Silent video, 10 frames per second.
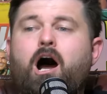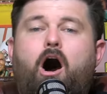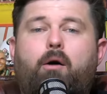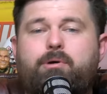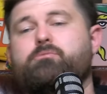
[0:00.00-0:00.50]

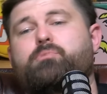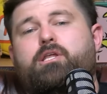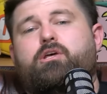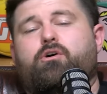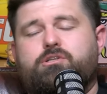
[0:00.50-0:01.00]
I'll be
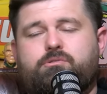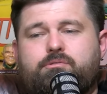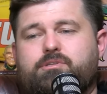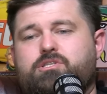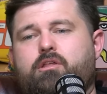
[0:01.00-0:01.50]
completely honest with
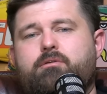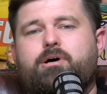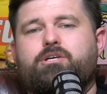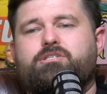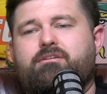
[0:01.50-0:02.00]
you, it's not the
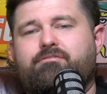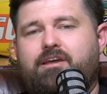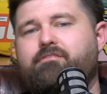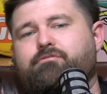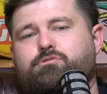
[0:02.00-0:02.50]
most
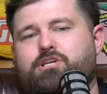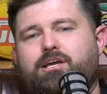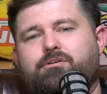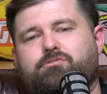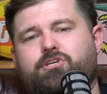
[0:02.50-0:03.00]
eventful
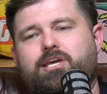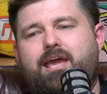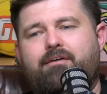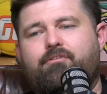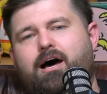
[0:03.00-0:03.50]
TLT
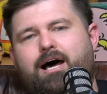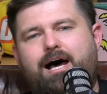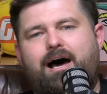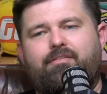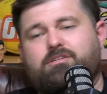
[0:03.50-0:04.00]

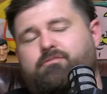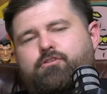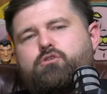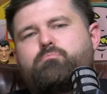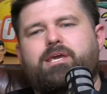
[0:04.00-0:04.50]
ever. There's a
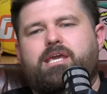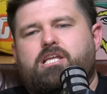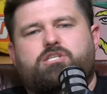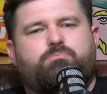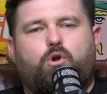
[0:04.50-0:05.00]
few big
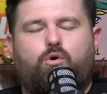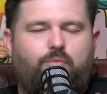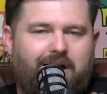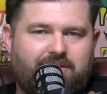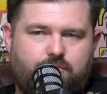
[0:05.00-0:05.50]
ins, but all
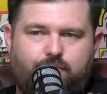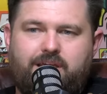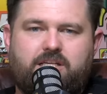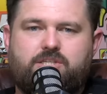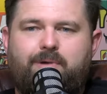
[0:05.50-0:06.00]
ones that we
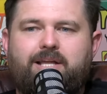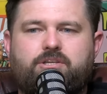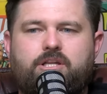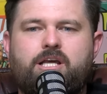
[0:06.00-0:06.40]
expected.